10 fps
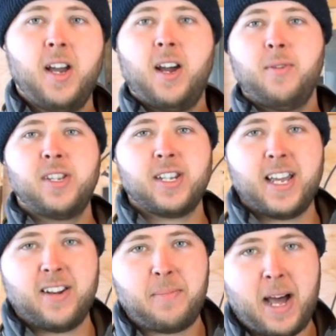I recently
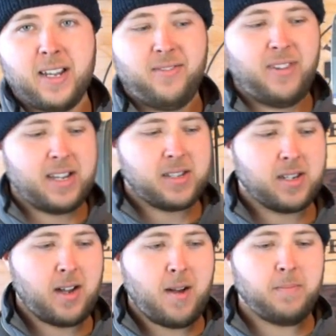had a Mali
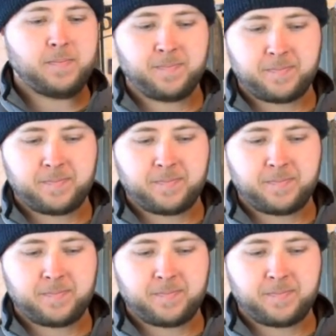vest come.